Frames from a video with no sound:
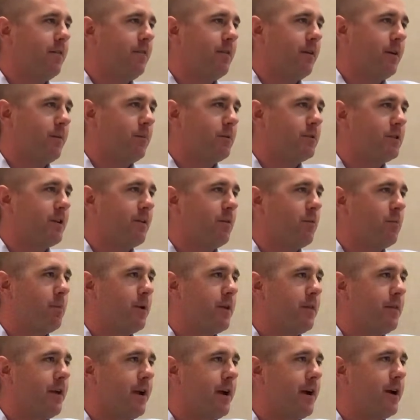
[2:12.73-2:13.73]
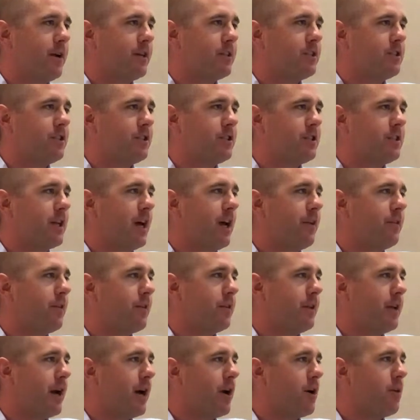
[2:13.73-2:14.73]
If anyone's ever been there, it's just south
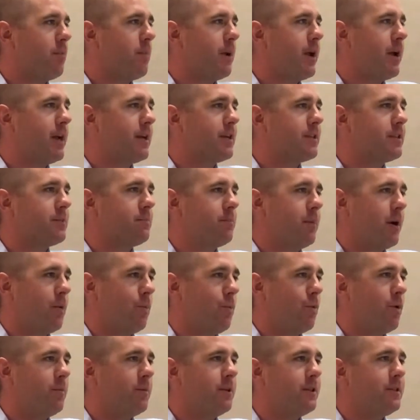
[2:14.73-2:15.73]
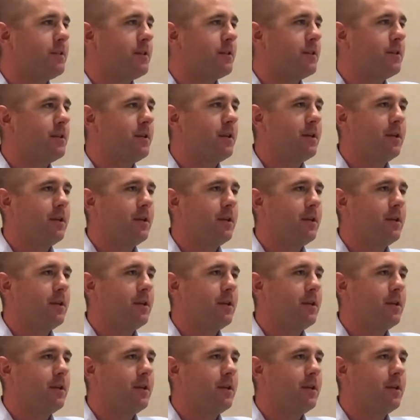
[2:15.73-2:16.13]
of the Outer Banks by Wilmington.